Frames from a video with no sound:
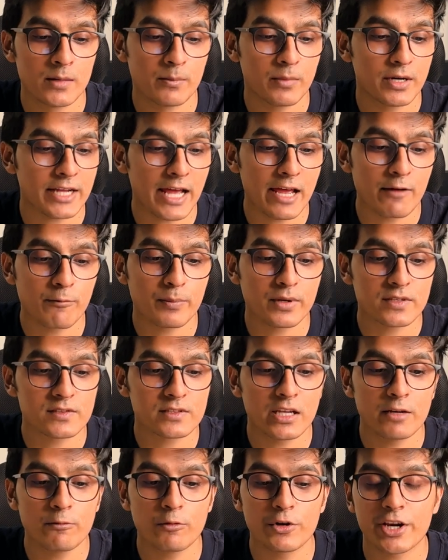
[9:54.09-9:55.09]
But I
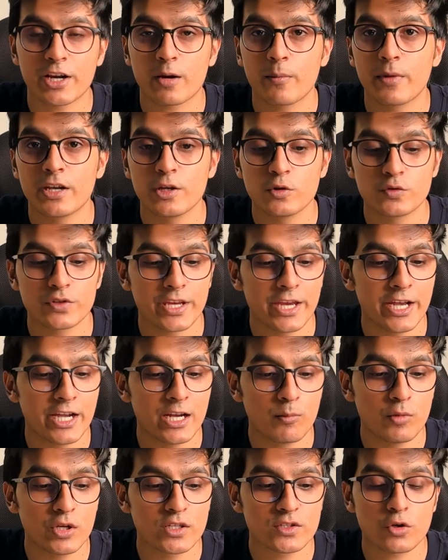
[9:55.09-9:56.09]
personally would recommend using
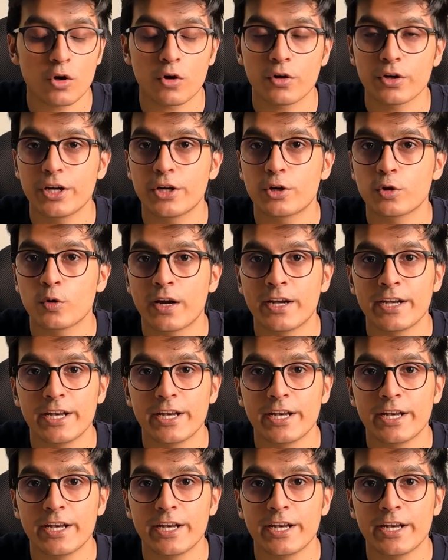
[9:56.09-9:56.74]
AWS Cognito